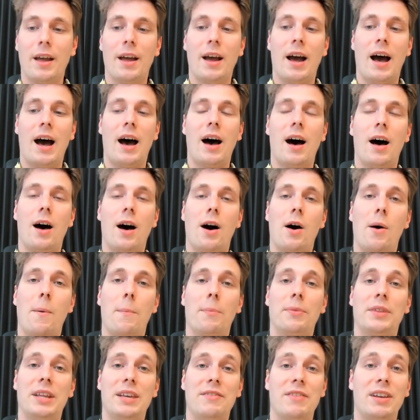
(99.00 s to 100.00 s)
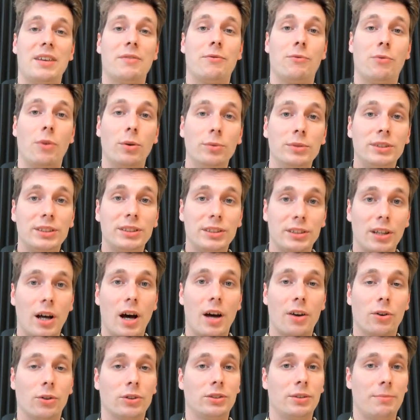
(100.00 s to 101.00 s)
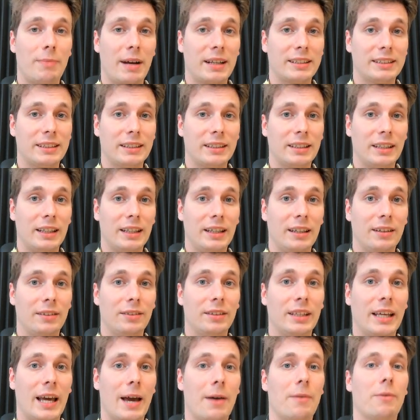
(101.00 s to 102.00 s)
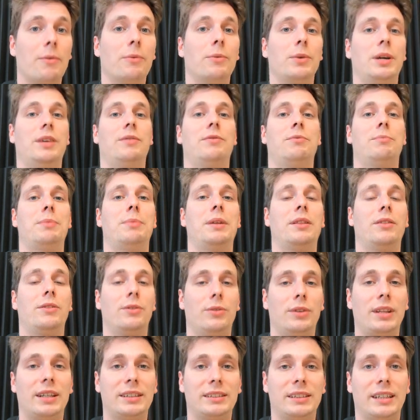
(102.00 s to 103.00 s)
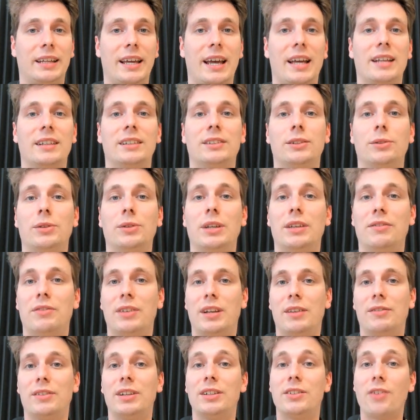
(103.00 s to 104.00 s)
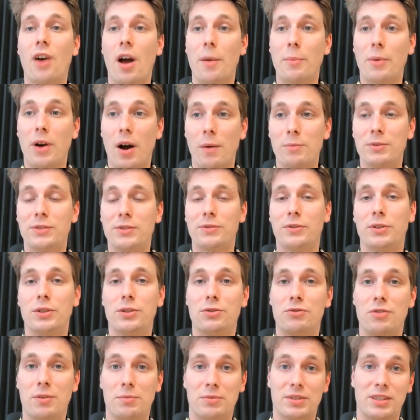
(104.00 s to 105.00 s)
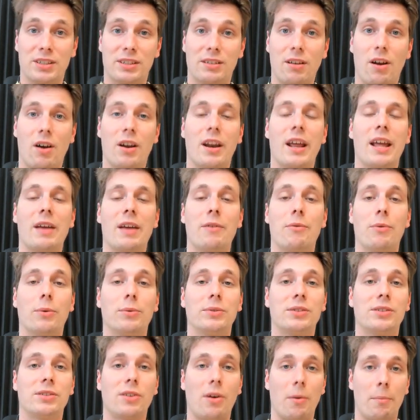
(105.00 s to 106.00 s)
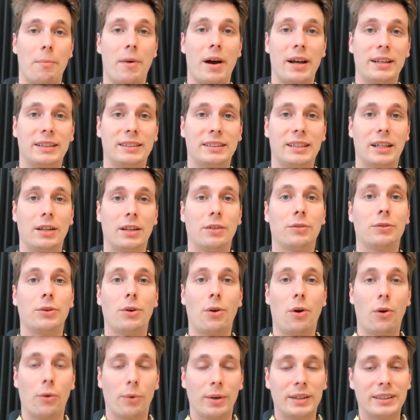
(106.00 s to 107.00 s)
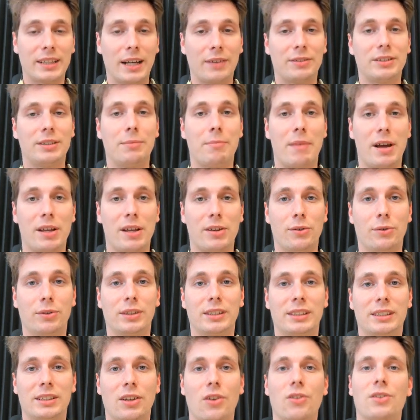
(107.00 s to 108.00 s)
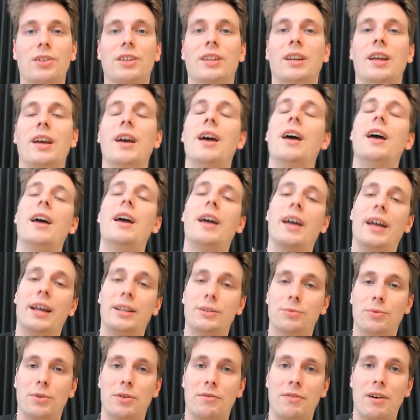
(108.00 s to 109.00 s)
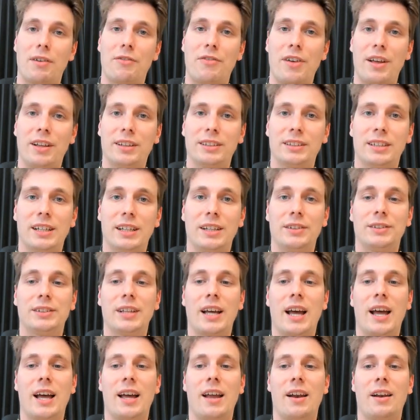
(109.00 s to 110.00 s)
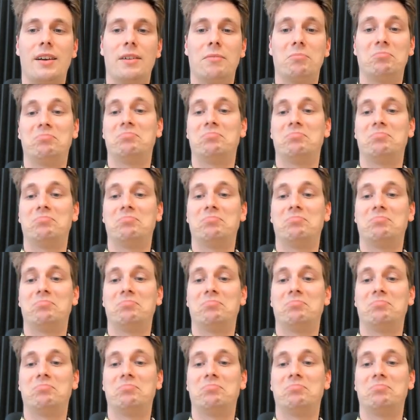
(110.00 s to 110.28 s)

The event won't start automatically. Yeah, we've been through this again. So even if the time comes for the stream to start, it won't start by itself. You always have to manually start it. It's one of our fail-safes, and